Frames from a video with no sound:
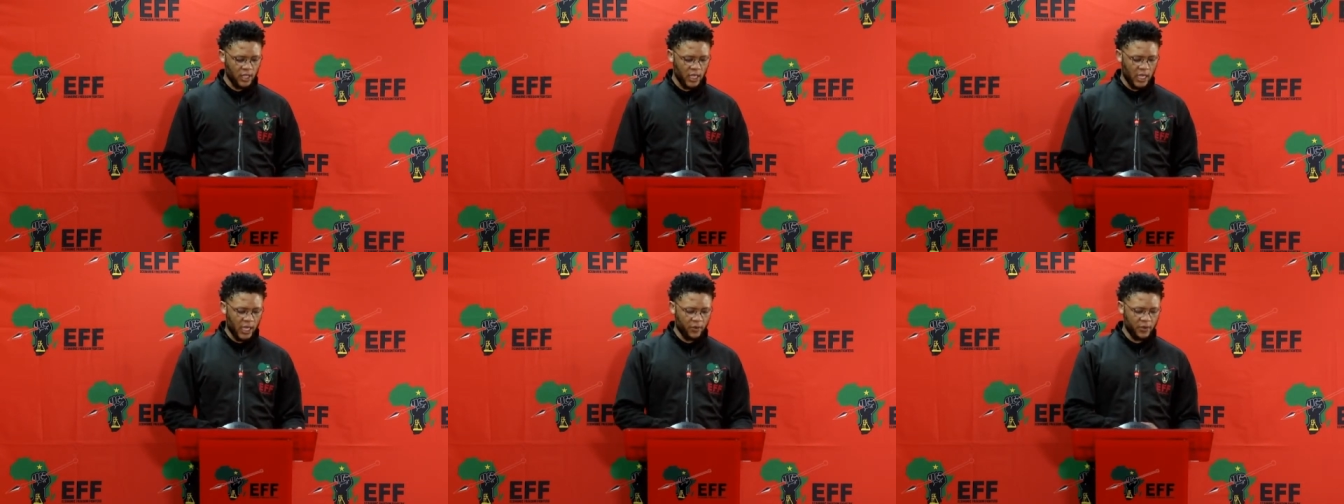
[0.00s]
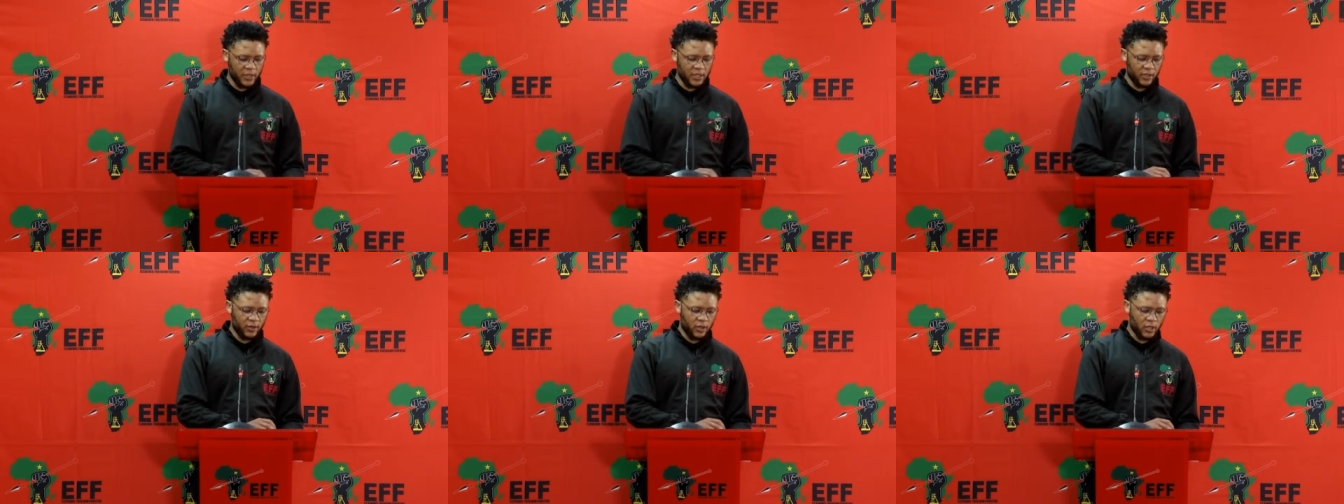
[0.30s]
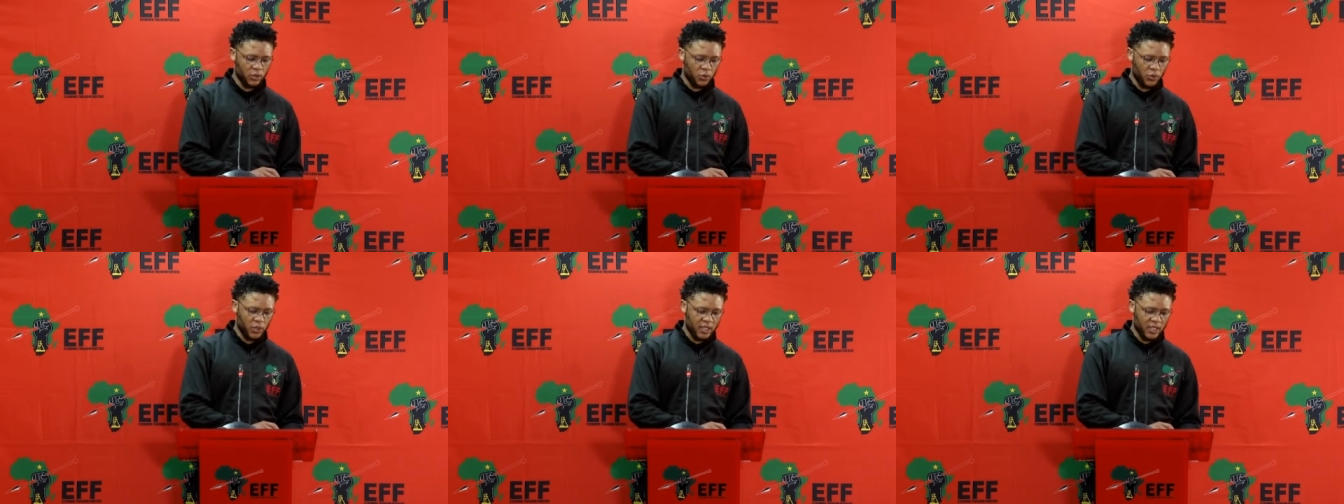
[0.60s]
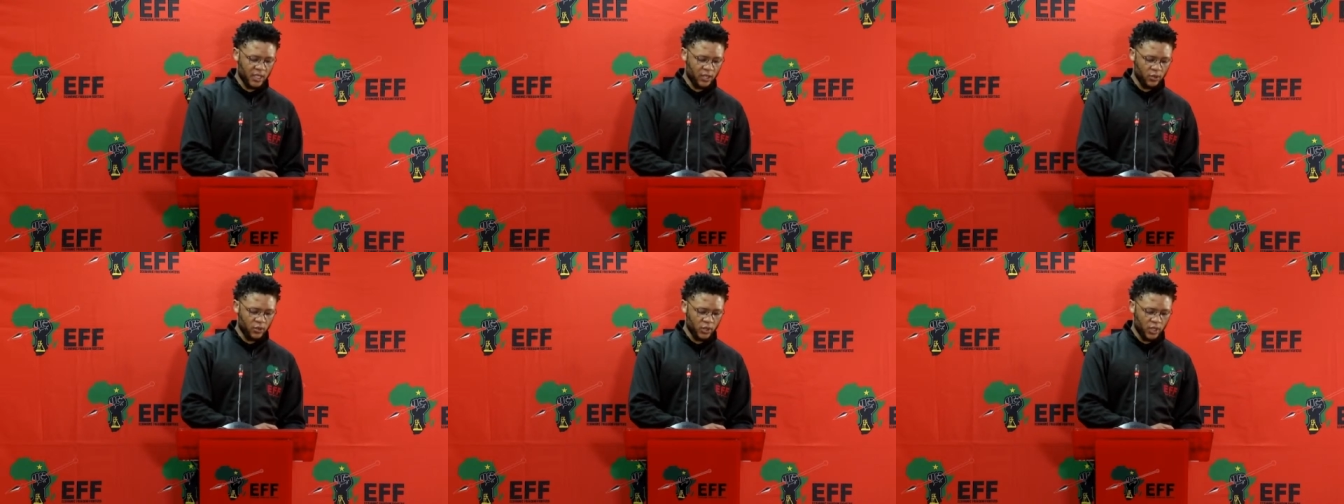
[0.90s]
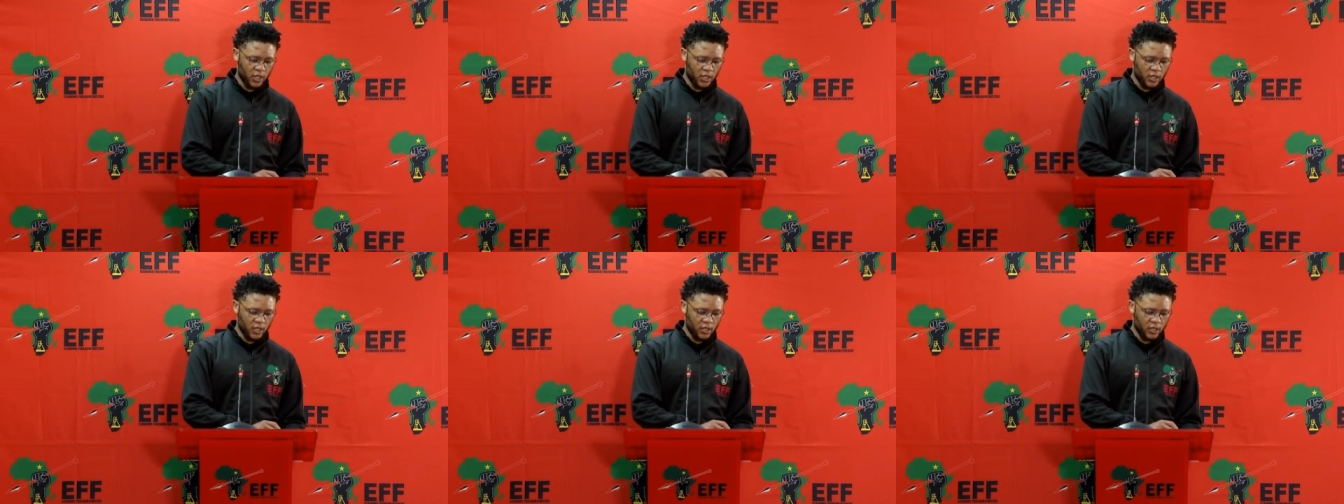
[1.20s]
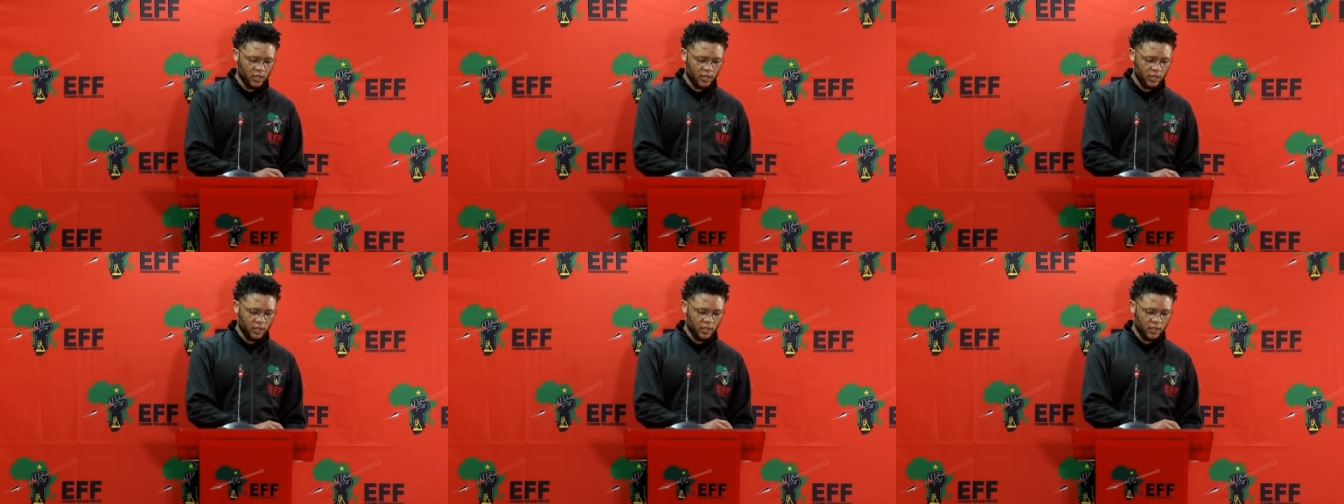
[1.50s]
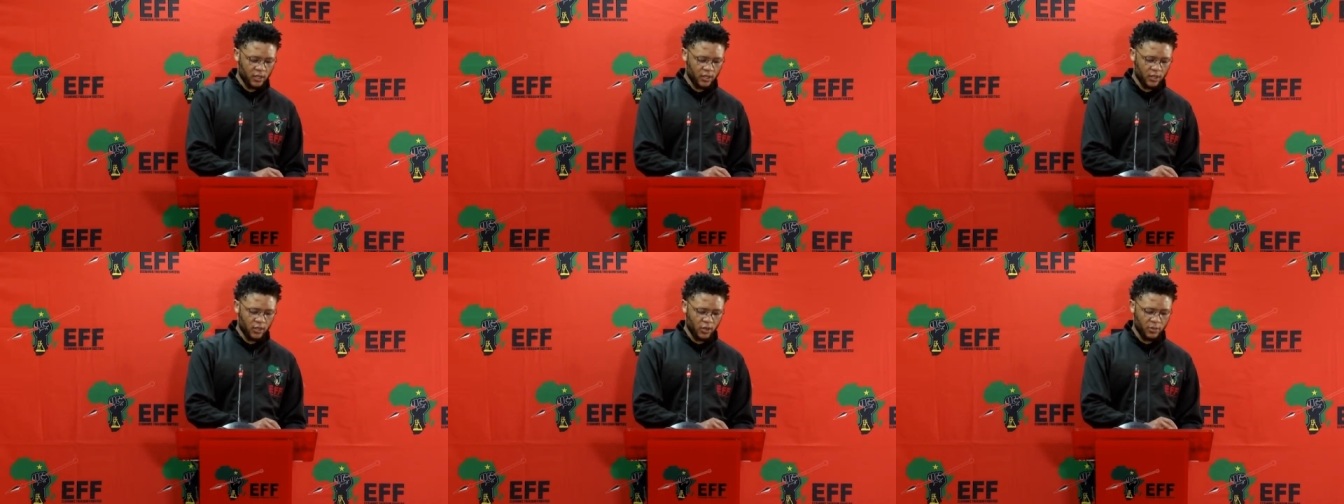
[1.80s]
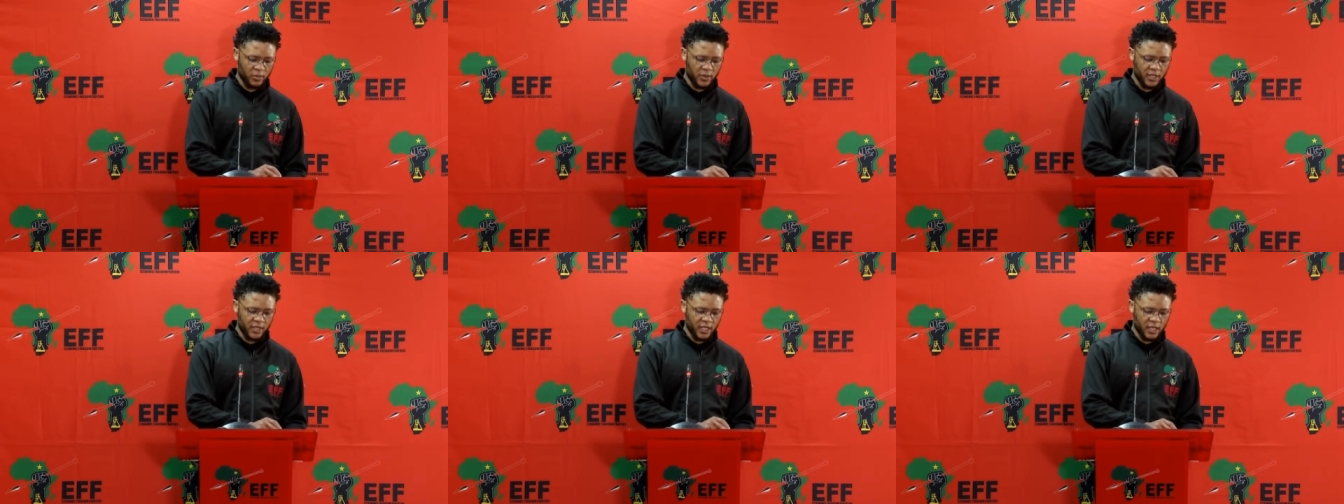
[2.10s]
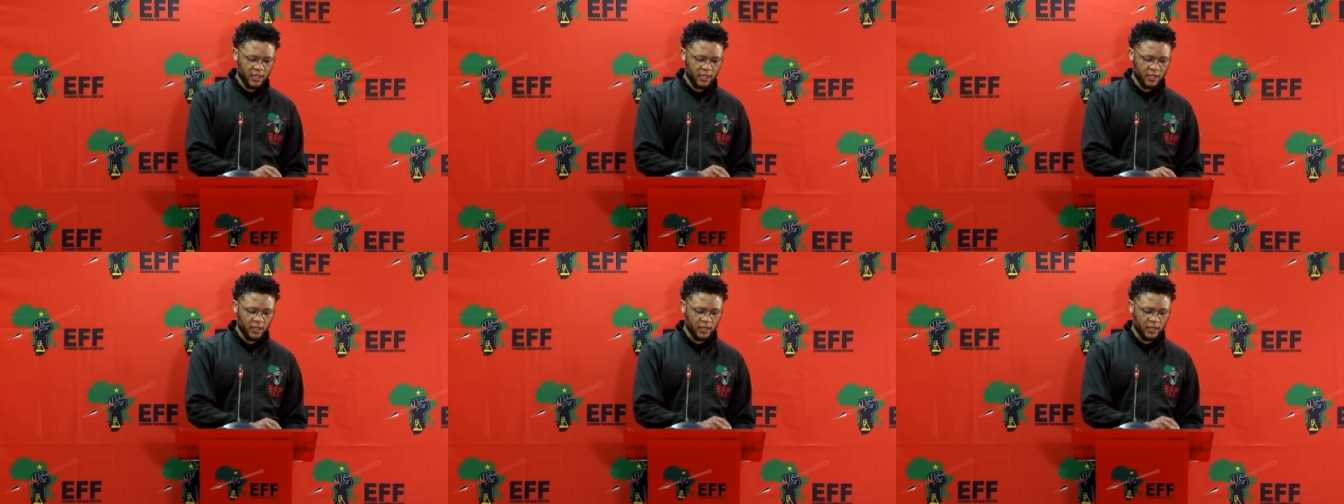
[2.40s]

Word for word: How is our Twitter looking, Commissar?